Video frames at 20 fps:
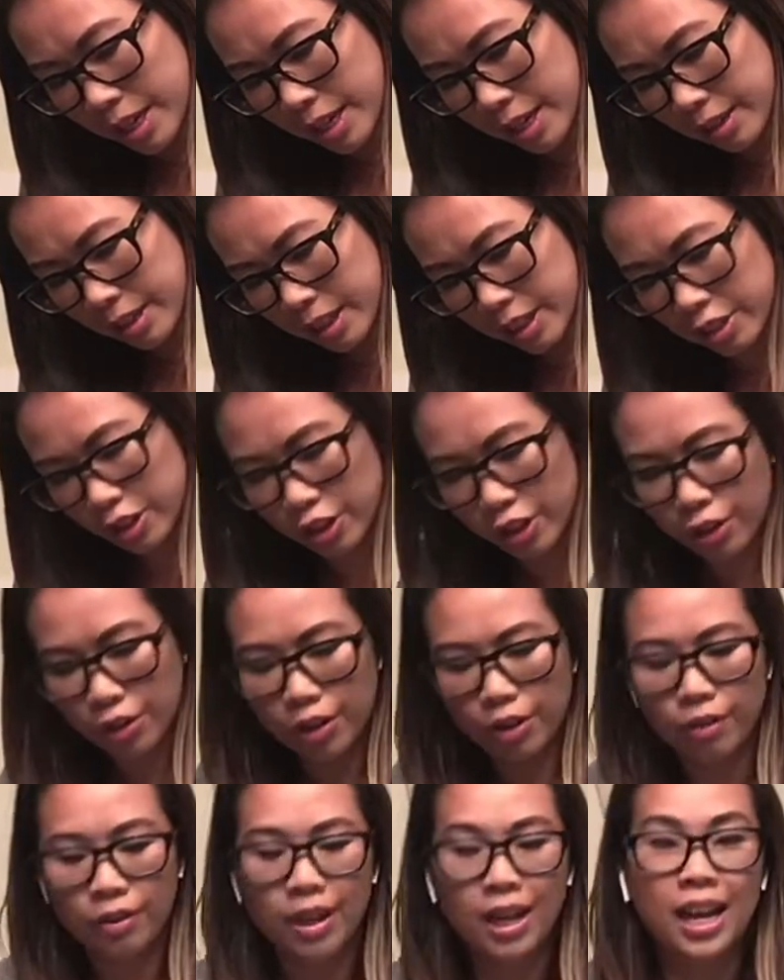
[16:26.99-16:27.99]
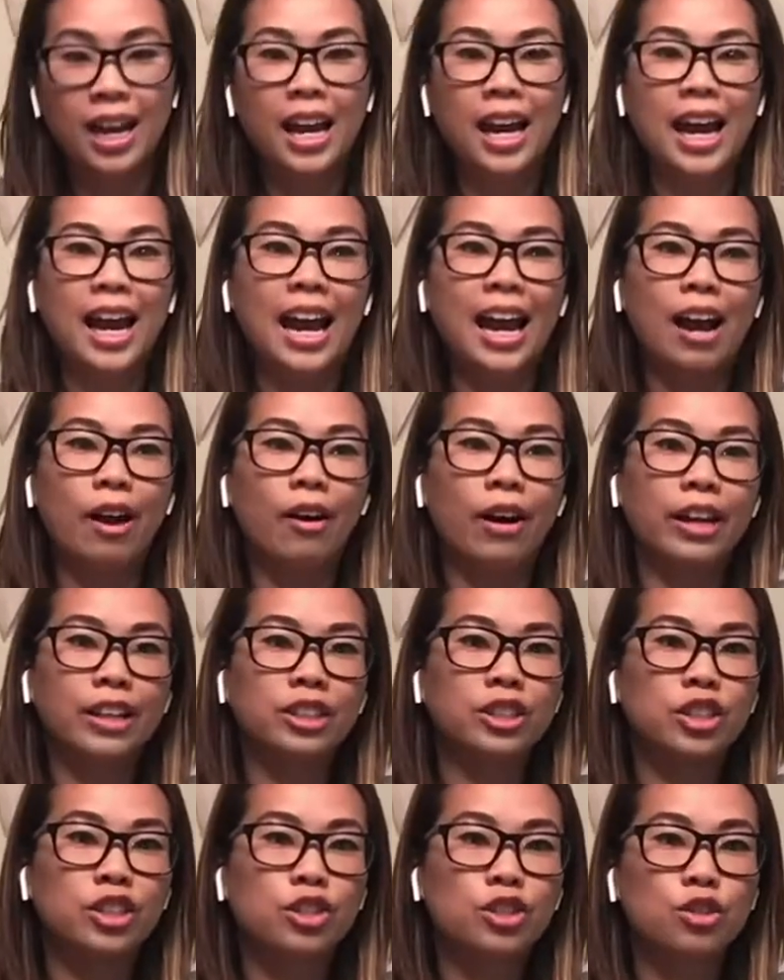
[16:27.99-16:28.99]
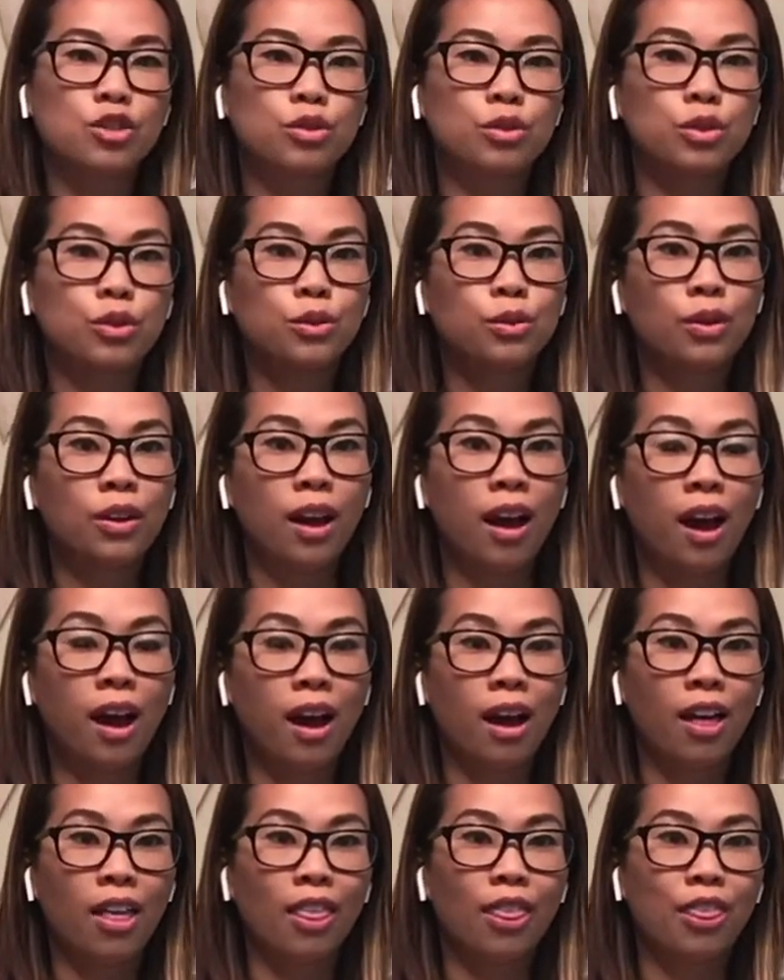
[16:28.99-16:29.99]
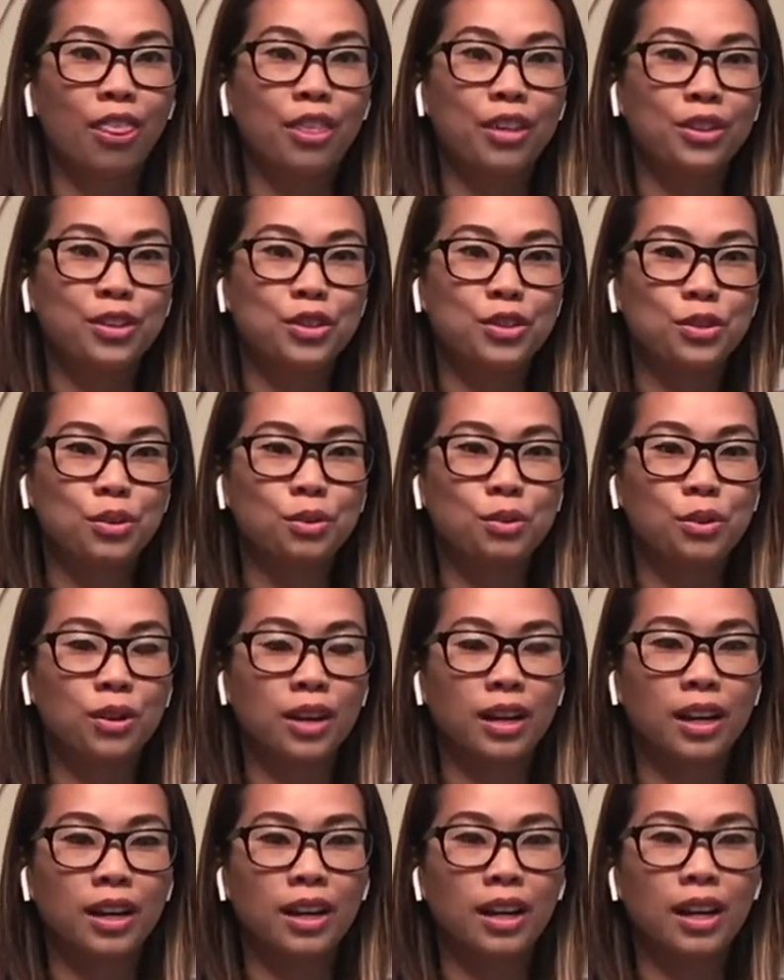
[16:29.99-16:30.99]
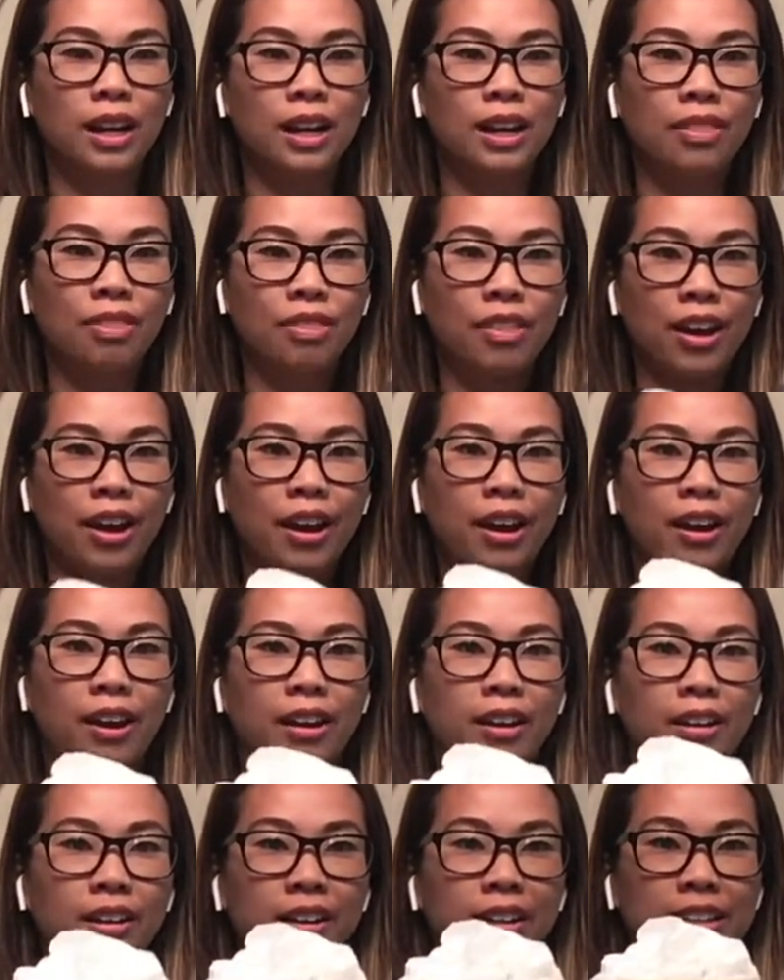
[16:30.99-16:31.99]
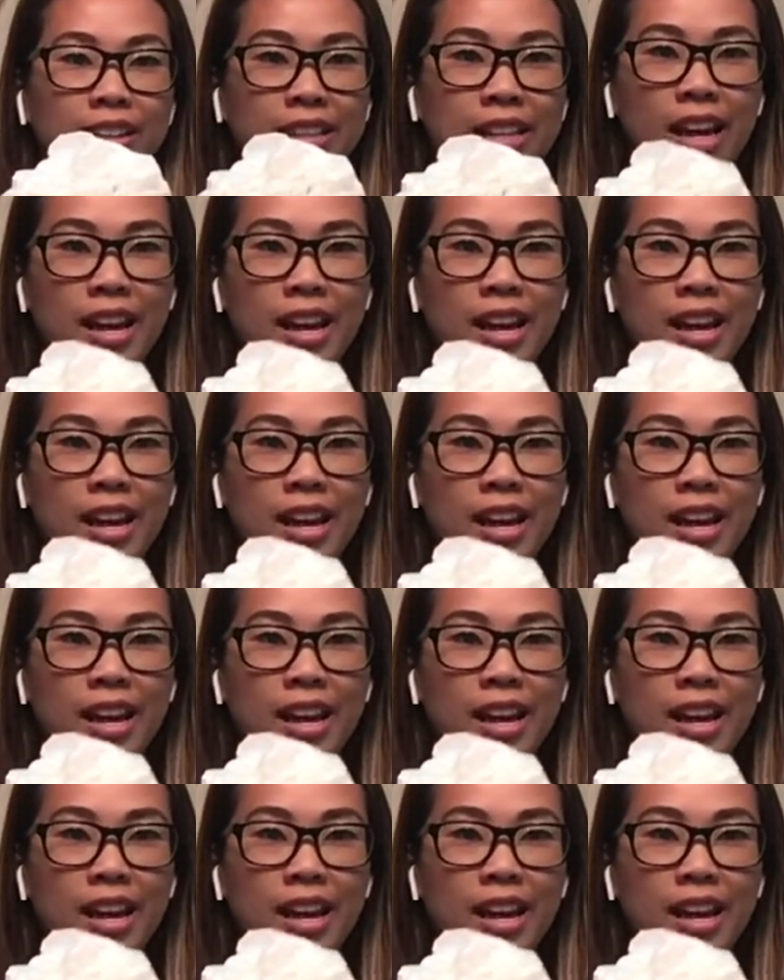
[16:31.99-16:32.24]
But I'm going to show you how I just drew the door on there.